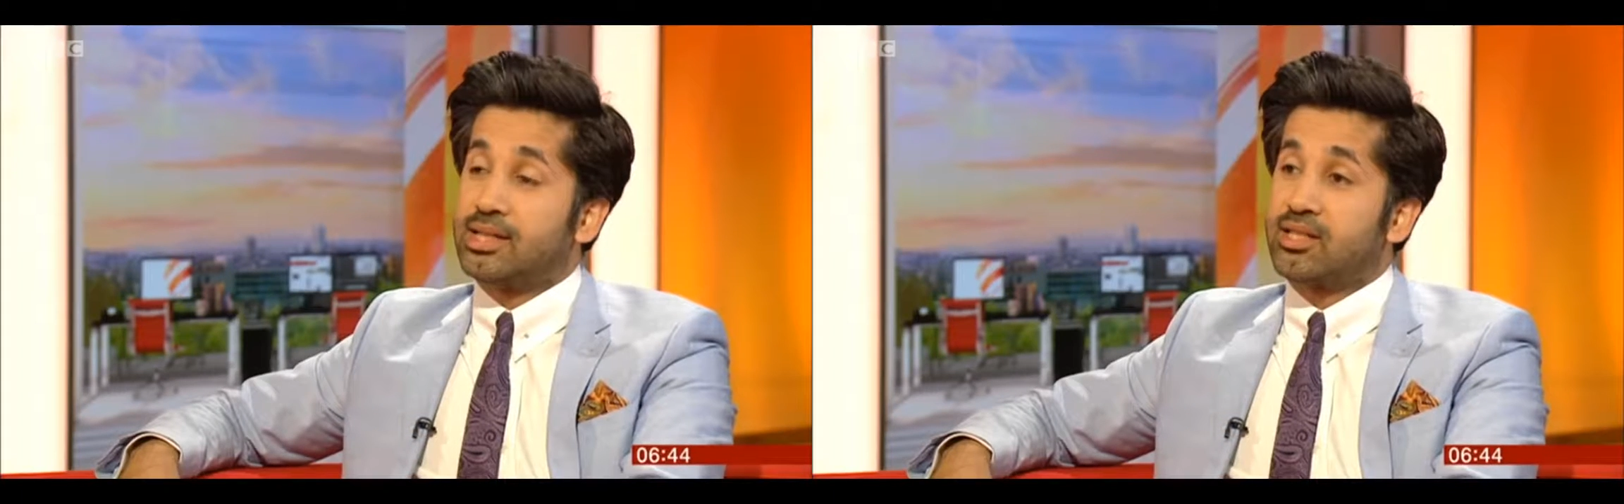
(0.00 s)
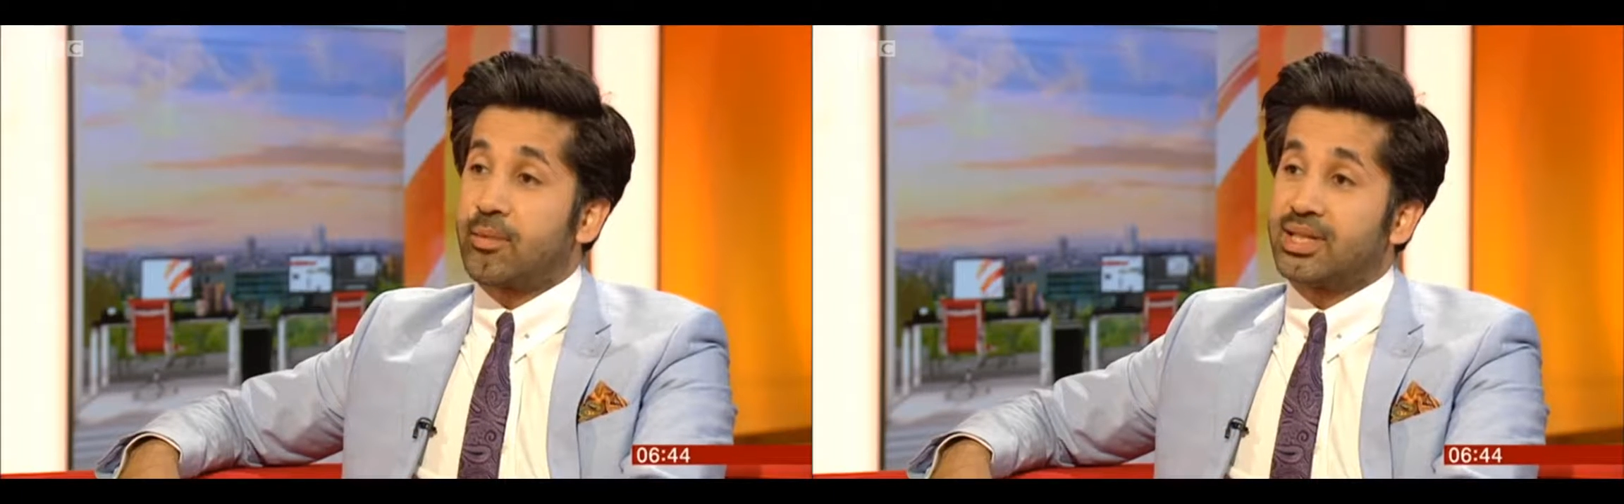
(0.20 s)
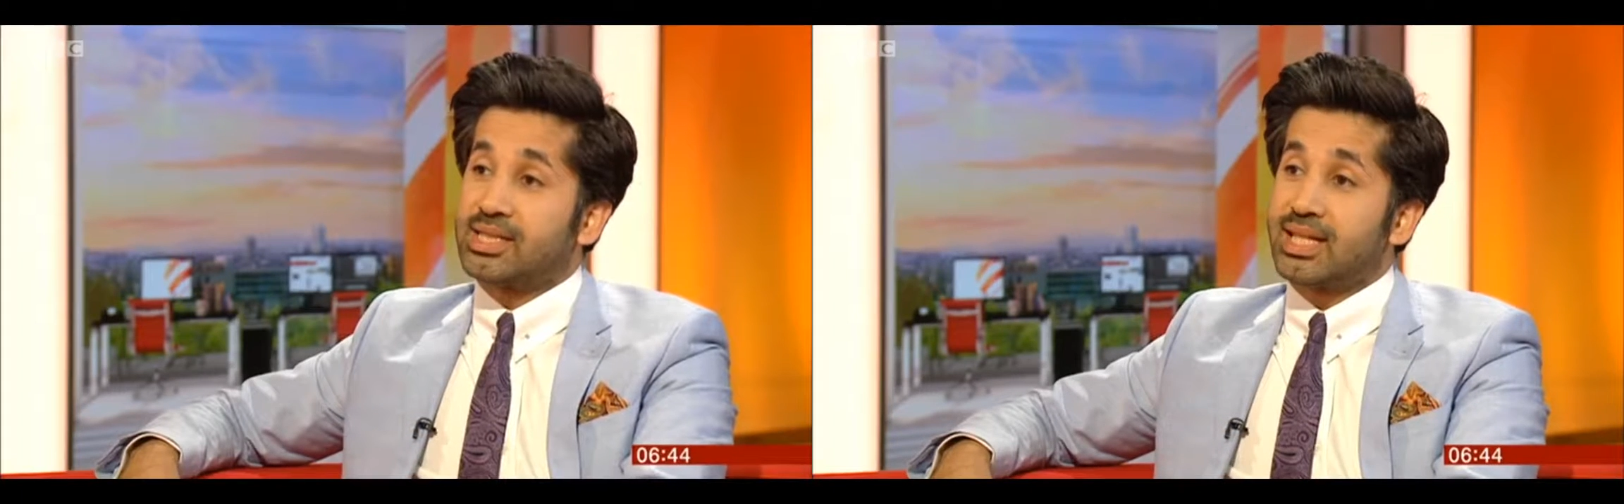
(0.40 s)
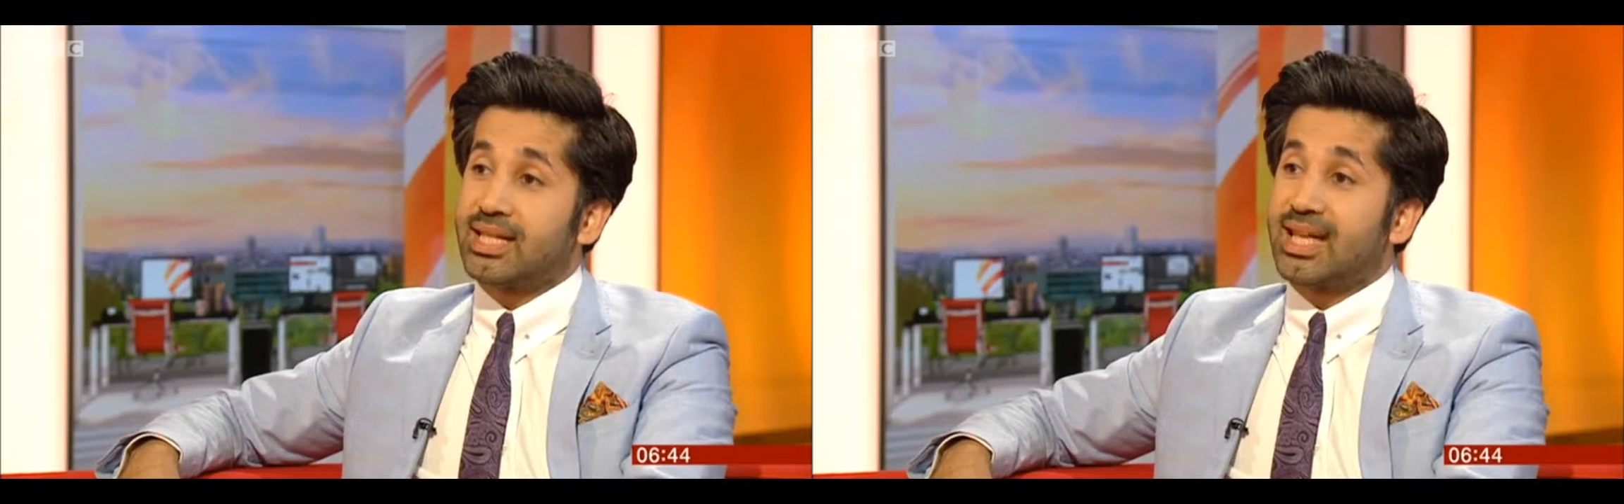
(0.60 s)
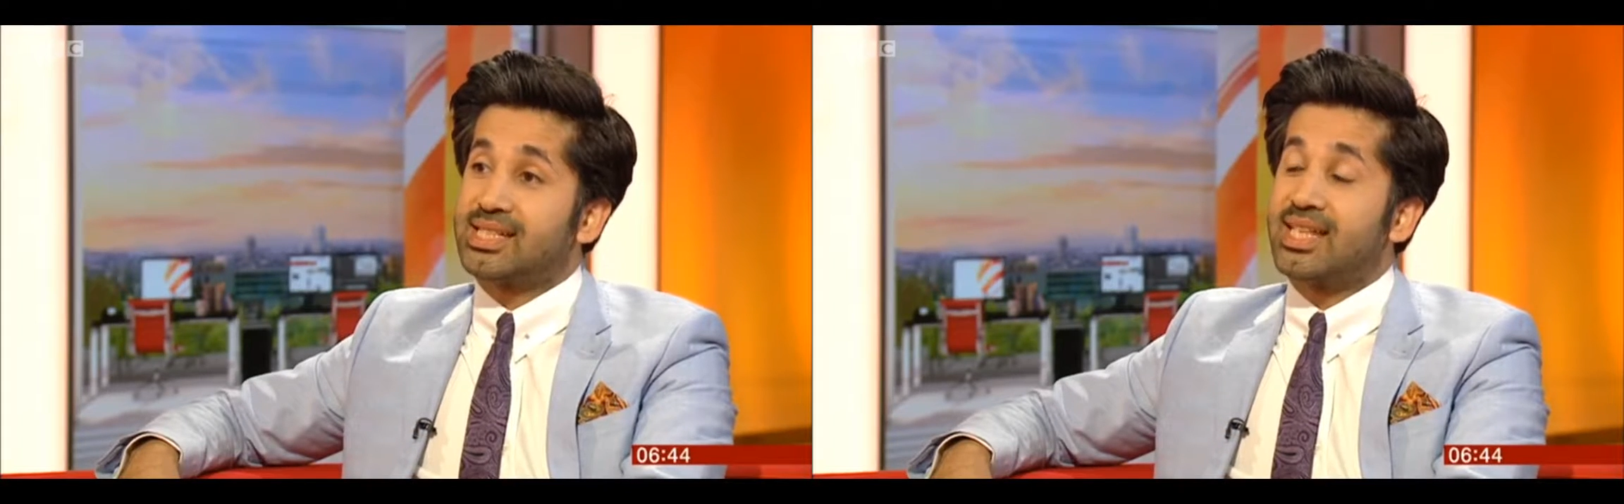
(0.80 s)
Islamic
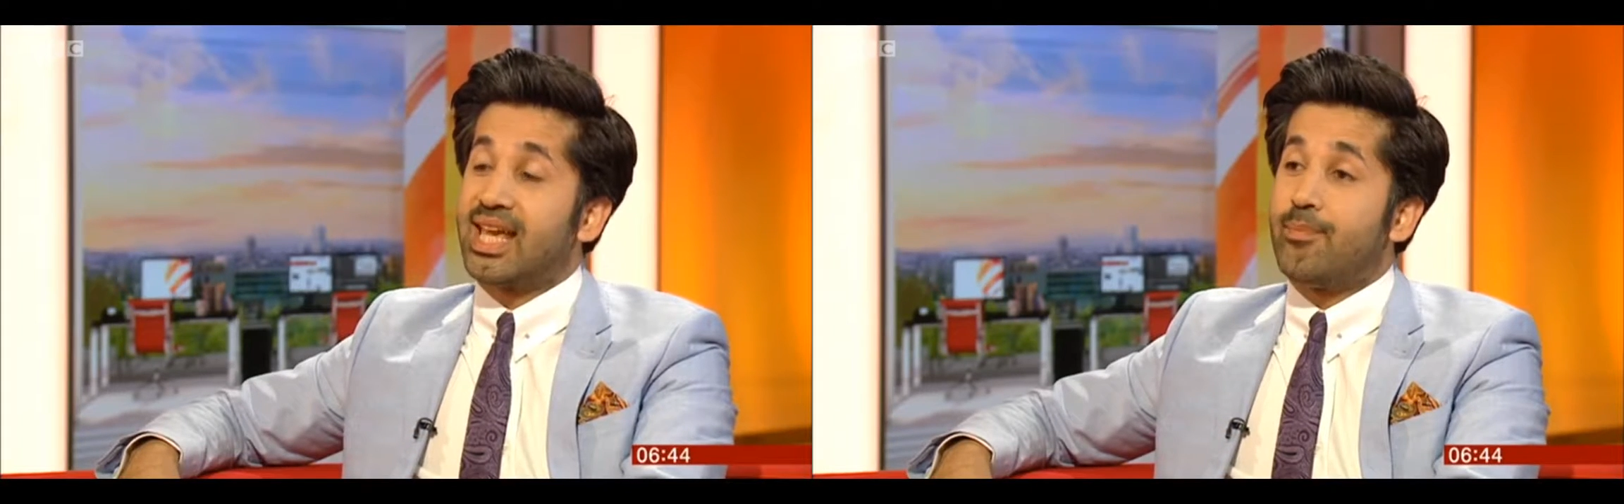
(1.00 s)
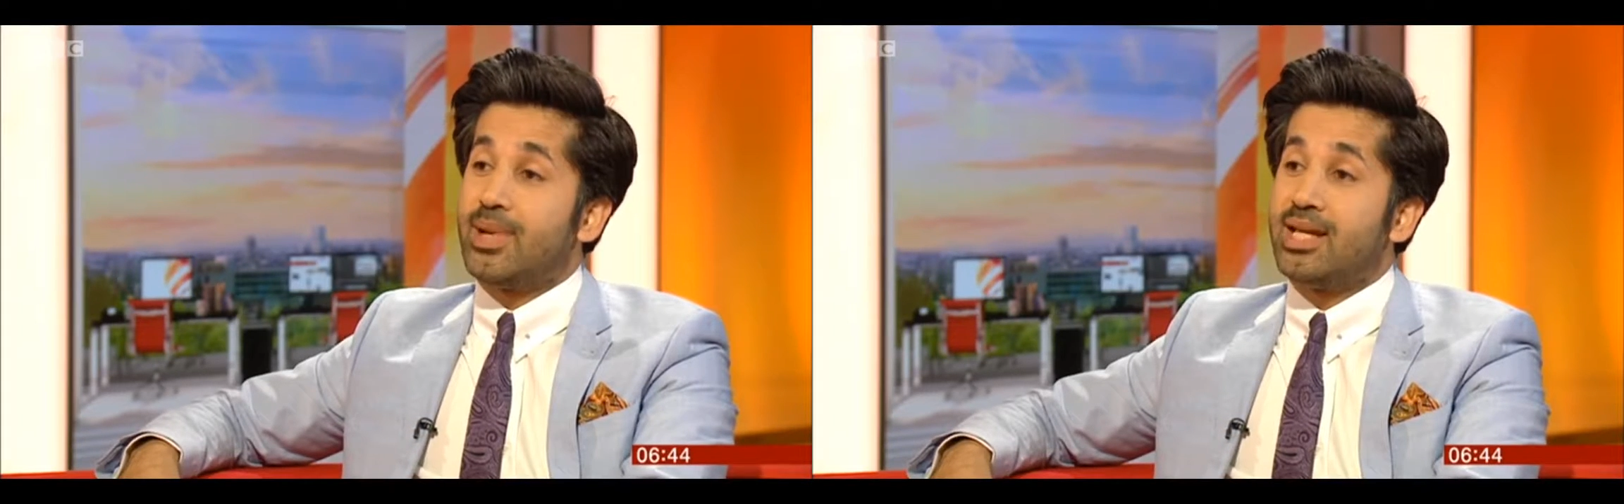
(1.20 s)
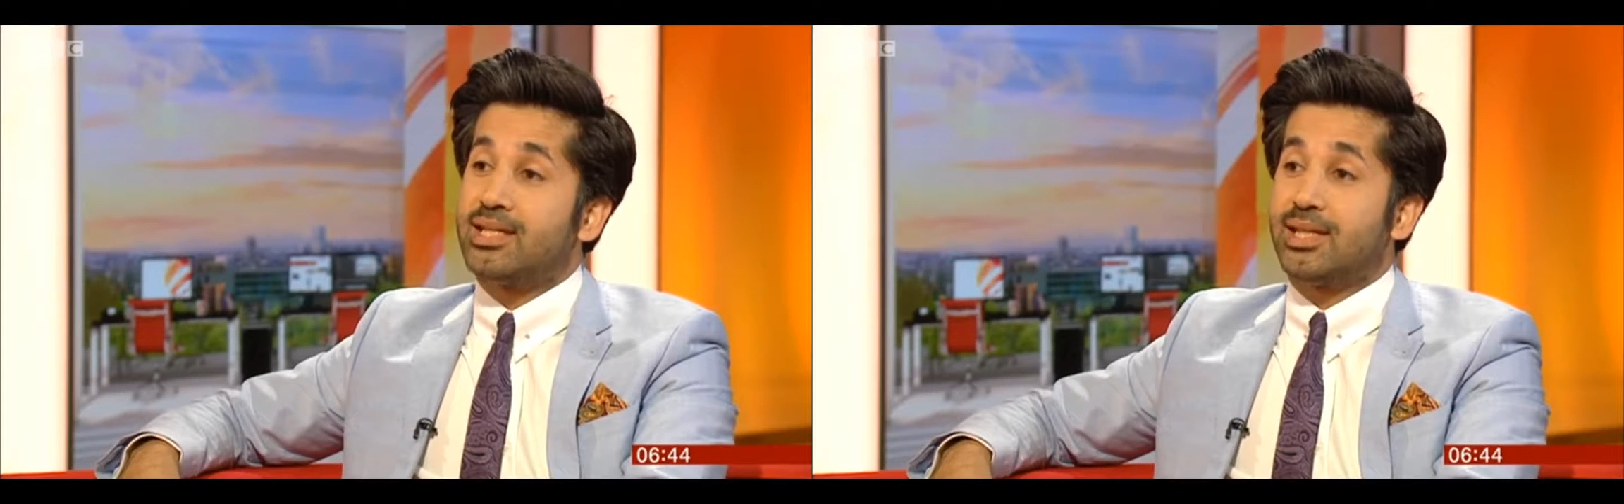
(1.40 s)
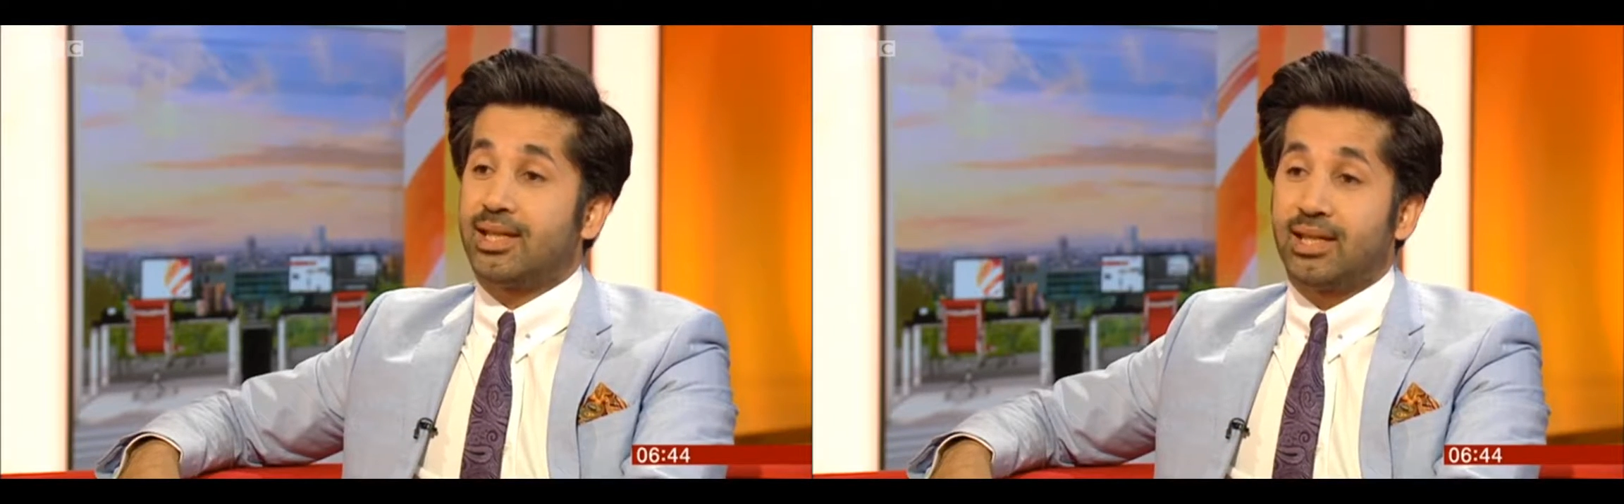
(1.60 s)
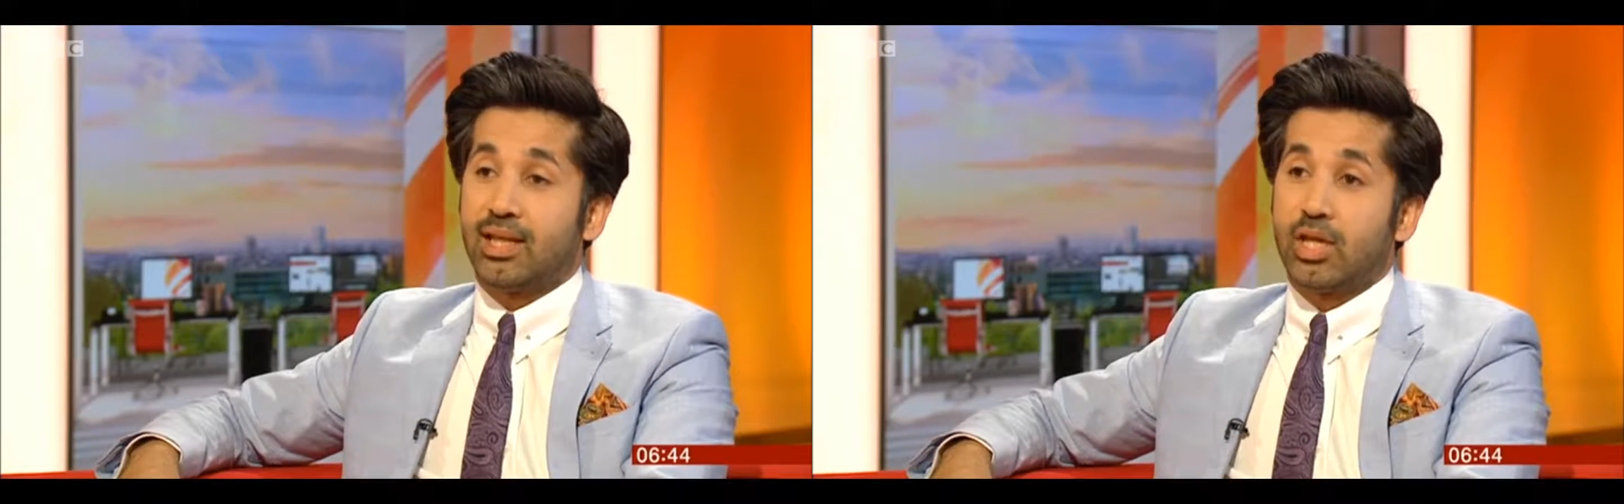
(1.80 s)
State has the
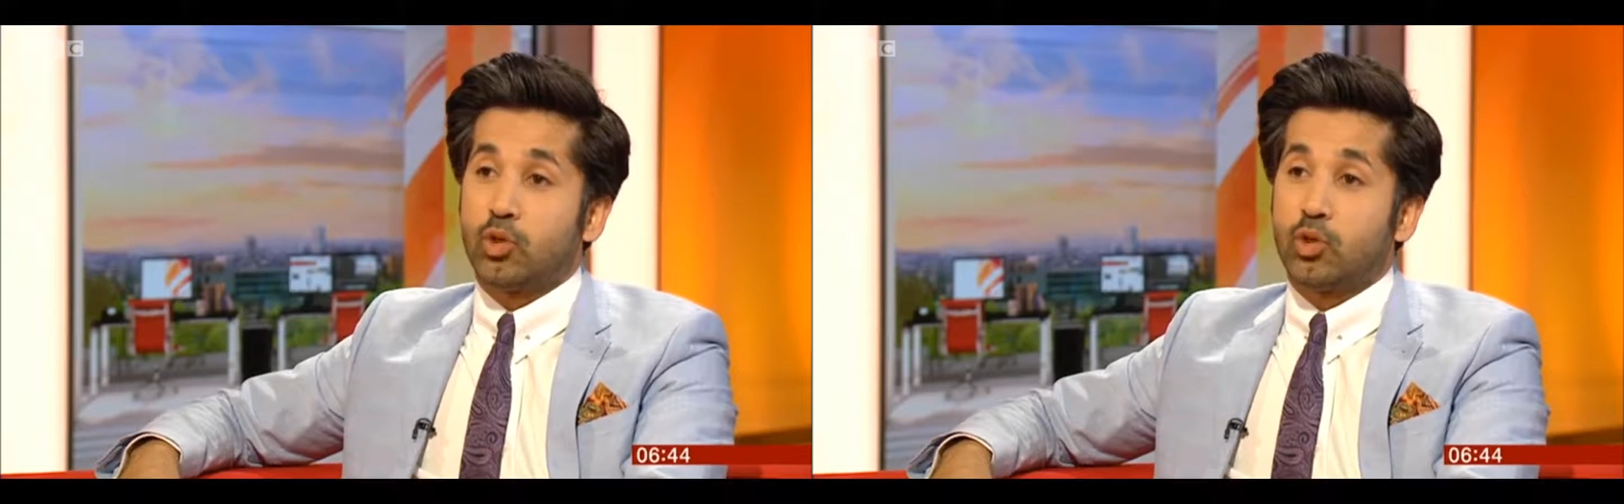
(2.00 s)
ability